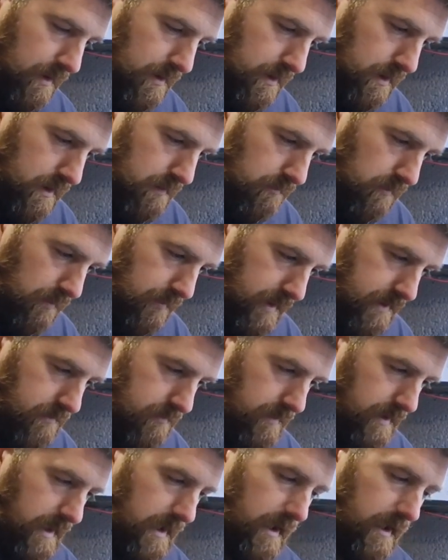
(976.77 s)
you've got this
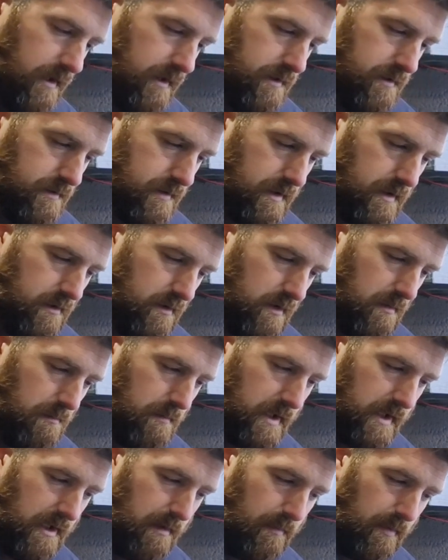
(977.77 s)
on here. So you can
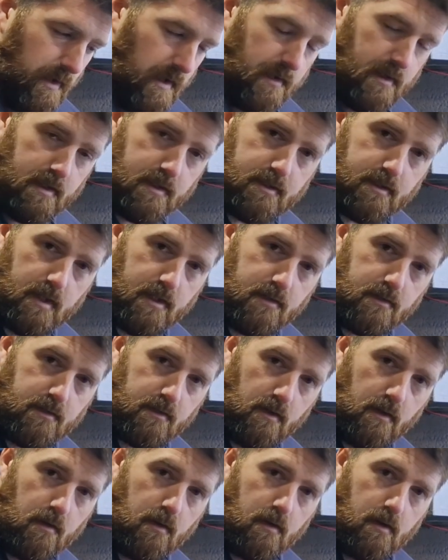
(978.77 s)
manipulate this
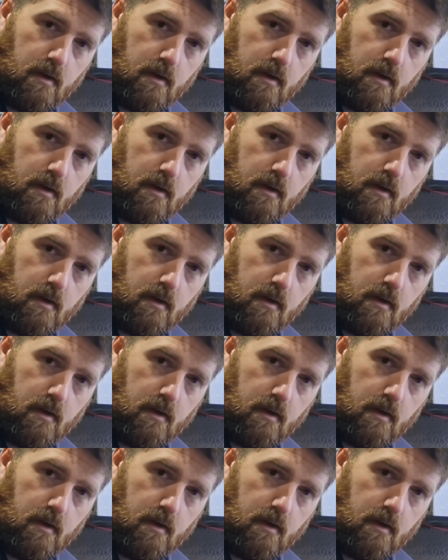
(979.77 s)
sensor.